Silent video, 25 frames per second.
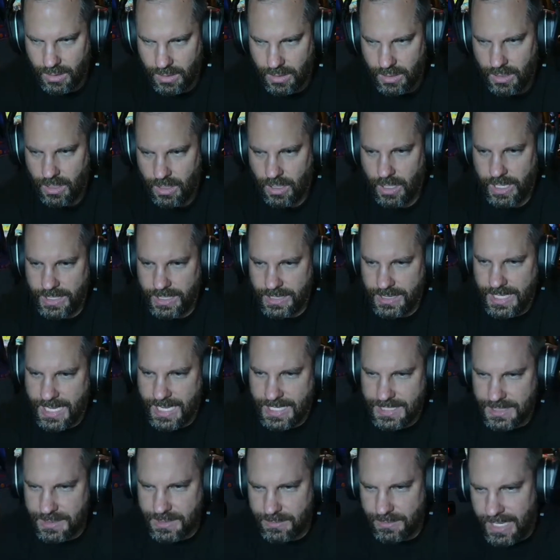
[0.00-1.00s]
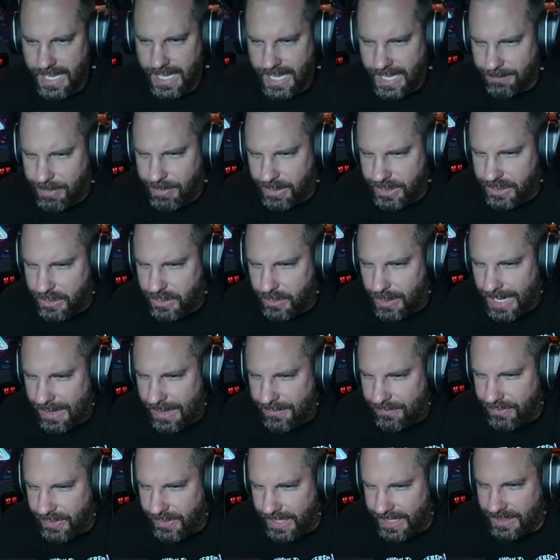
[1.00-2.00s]
All right, that's, yeah, but you
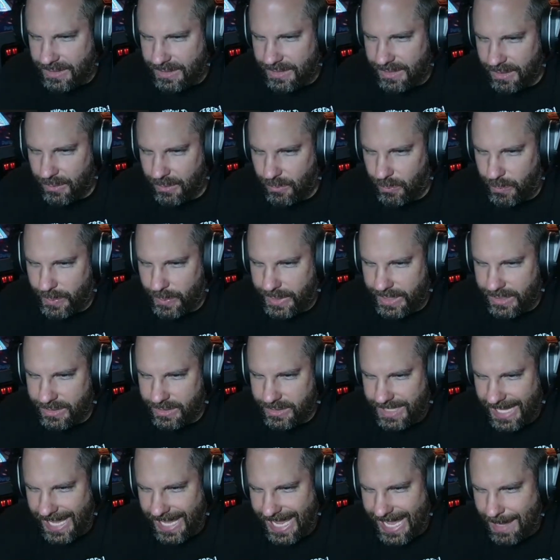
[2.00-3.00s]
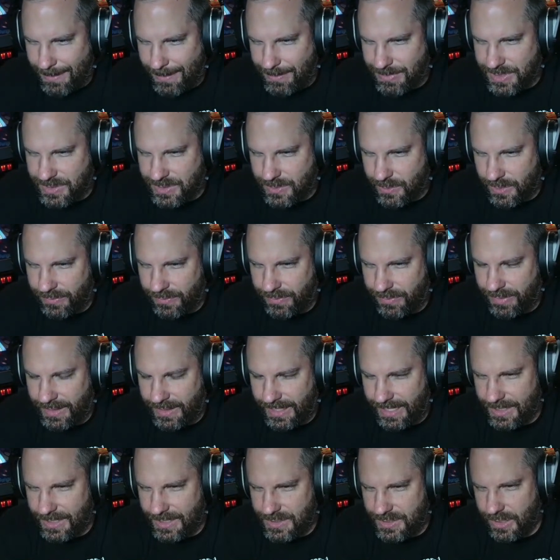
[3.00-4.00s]
have like the weird caps sort of
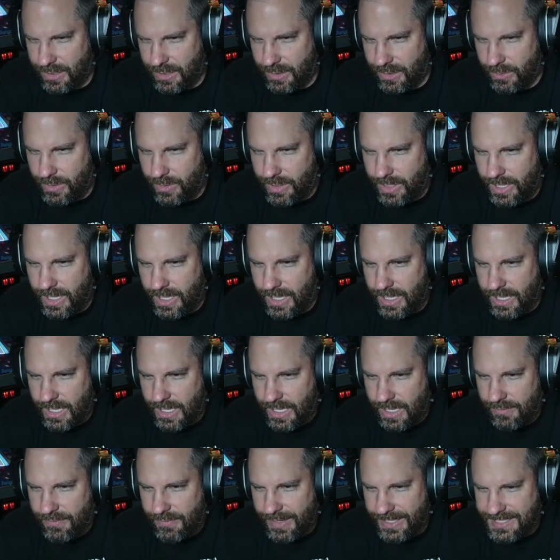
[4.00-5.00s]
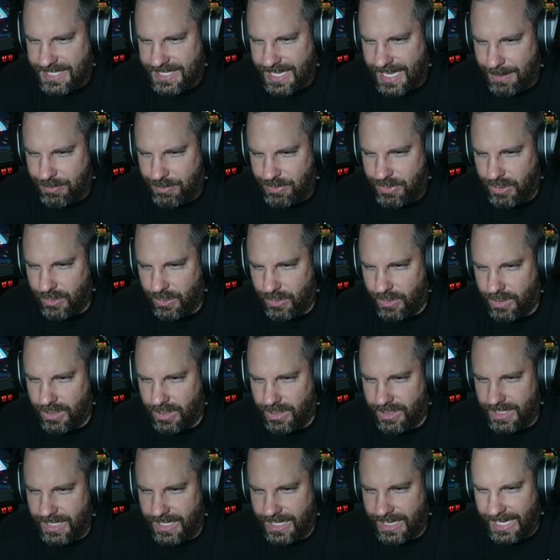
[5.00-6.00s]
thing. So if I type
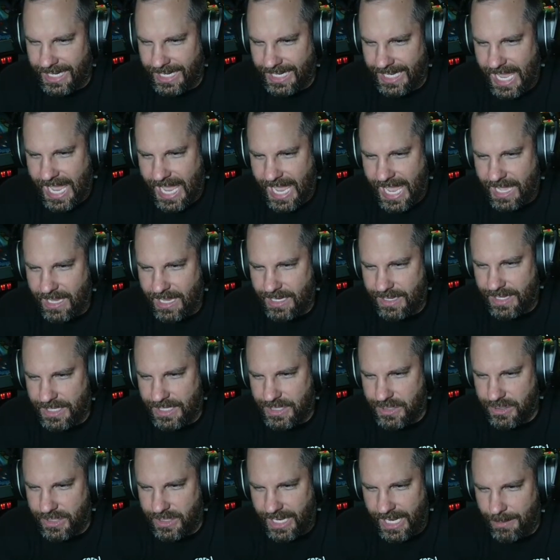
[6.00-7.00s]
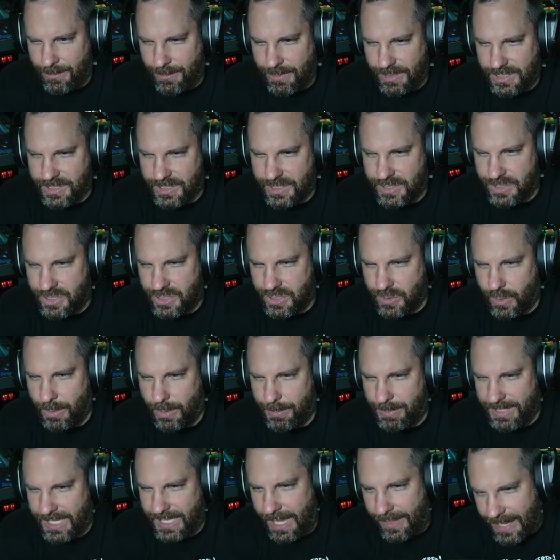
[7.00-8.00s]
your like at and then your name, it doesn't show
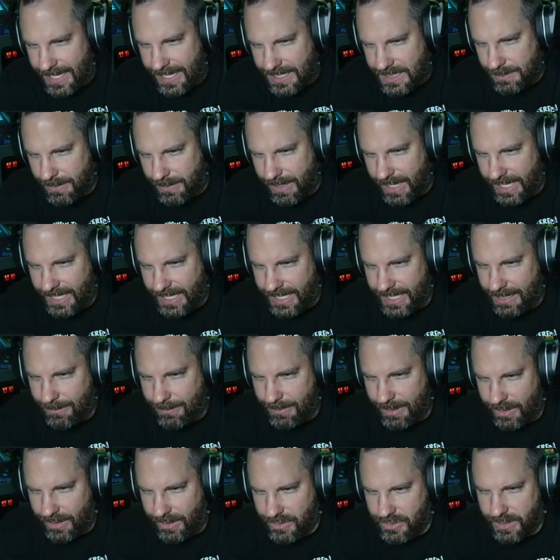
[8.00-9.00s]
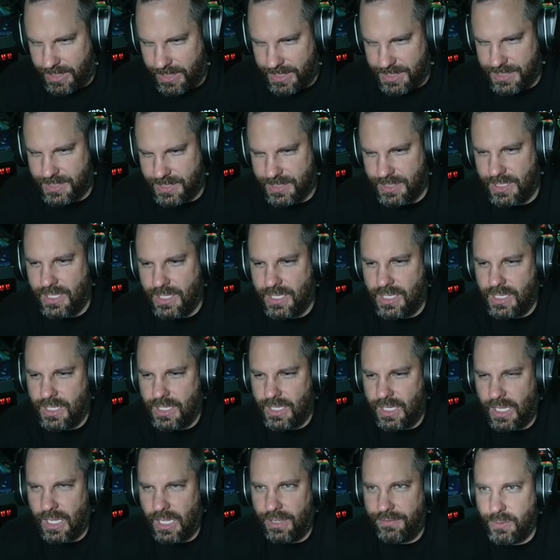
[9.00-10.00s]
up. But yeah, that's my email address
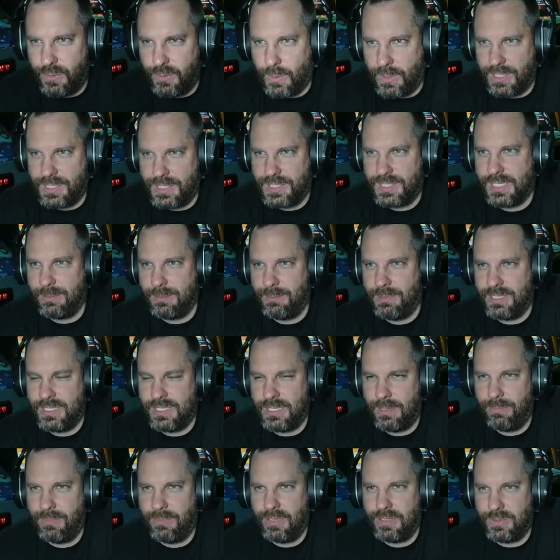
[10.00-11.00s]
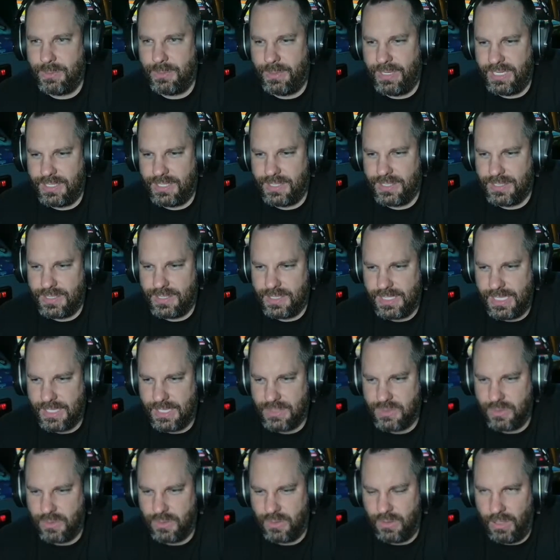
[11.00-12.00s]
if you want to send me something so we can
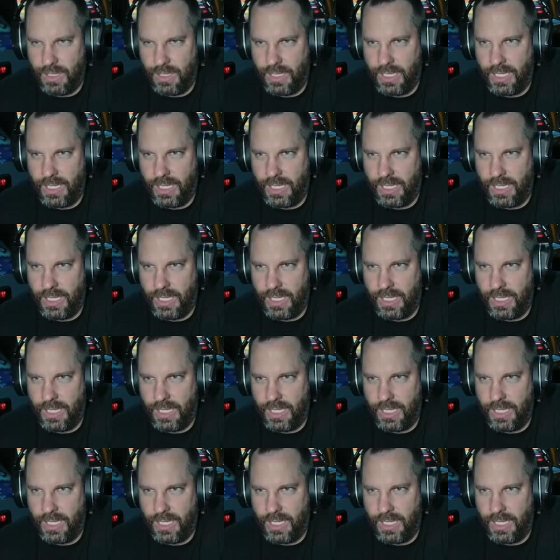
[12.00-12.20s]
schedule